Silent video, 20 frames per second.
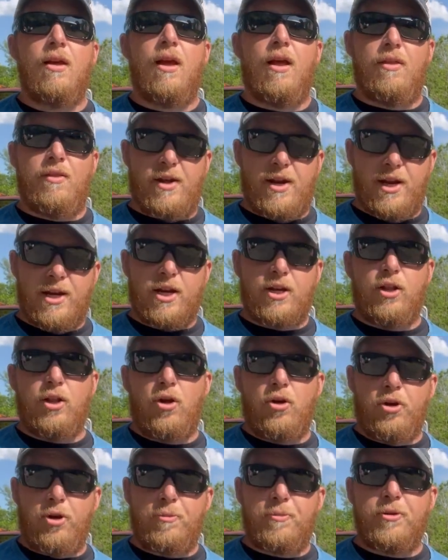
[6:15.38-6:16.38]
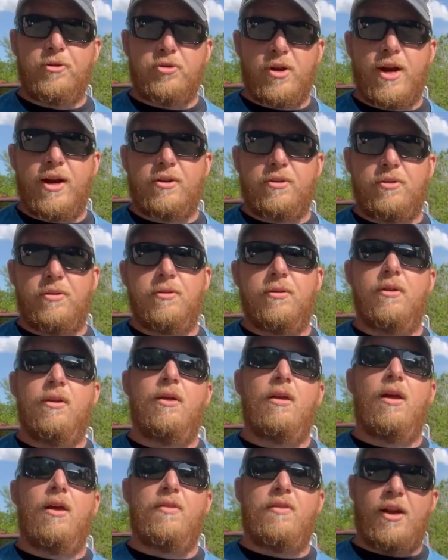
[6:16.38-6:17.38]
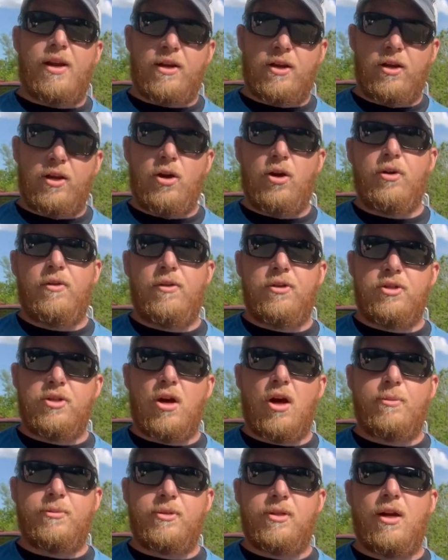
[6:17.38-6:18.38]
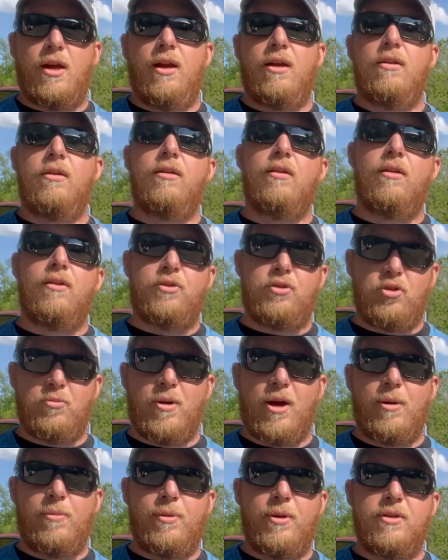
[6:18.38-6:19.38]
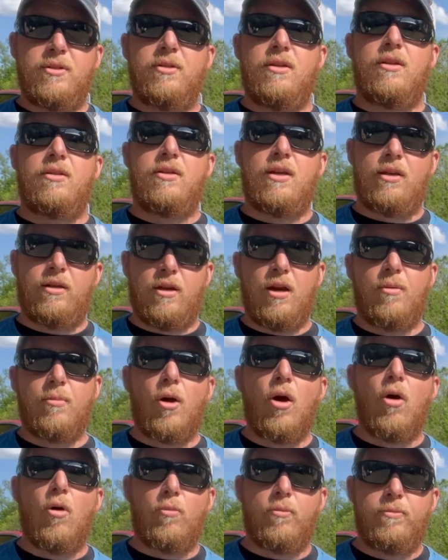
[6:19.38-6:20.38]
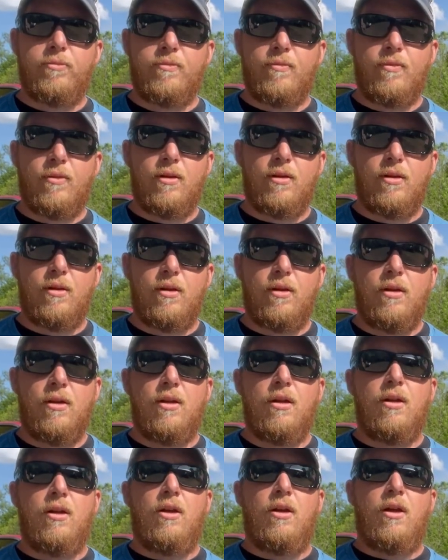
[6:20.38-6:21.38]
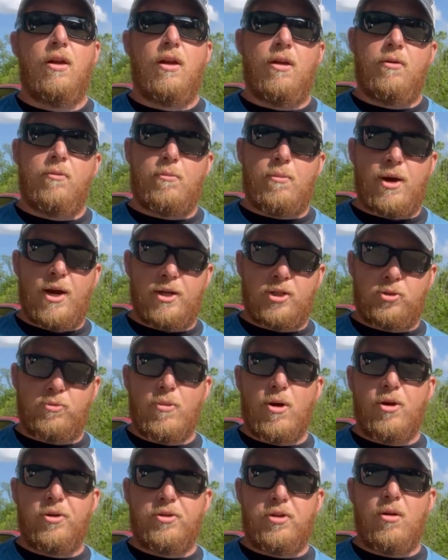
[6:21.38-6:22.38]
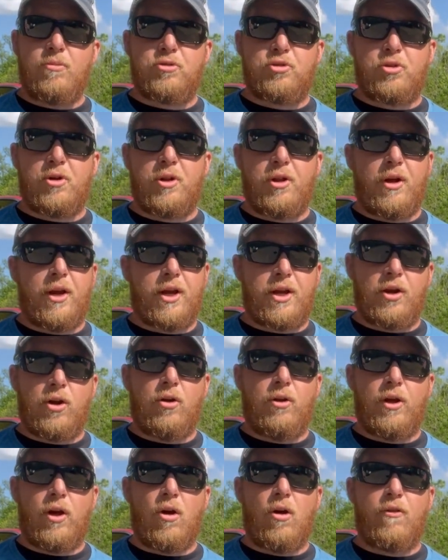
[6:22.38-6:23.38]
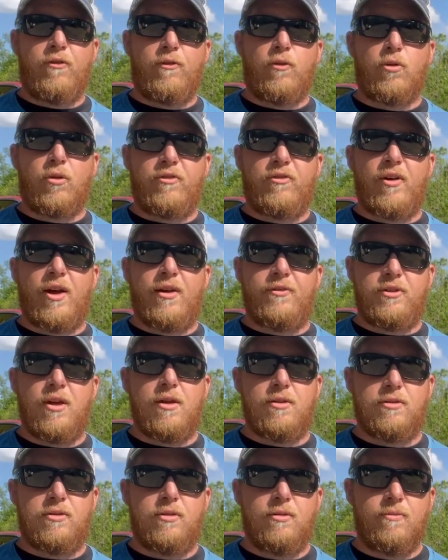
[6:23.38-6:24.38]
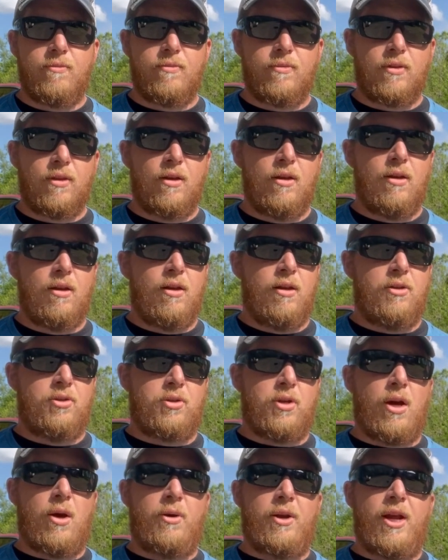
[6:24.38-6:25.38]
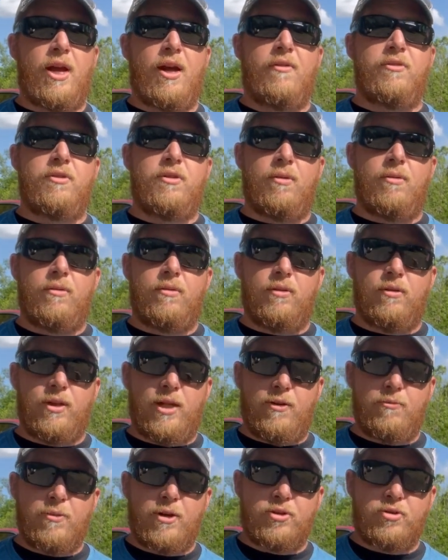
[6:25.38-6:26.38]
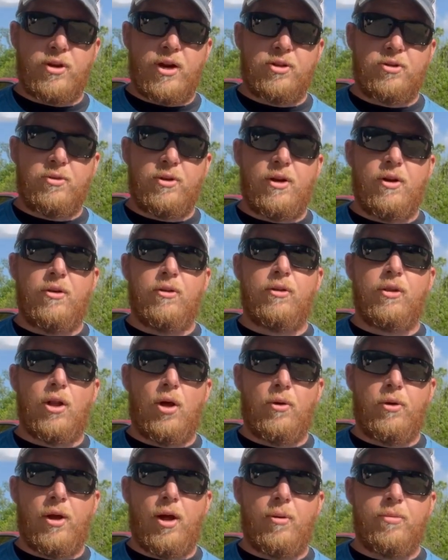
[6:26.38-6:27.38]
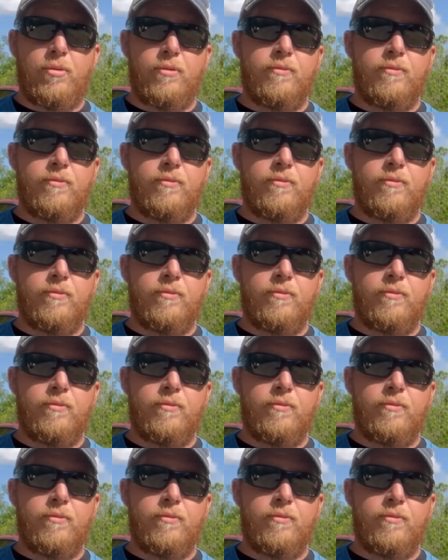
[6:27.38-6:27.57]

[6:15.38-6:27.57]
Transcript: Then I can load up the tractor. Then I can go to the job site, do my business, and come home. My small dump trailer, I could only haul 4 to 5 tons. So I would have to leave my tractor here, load up,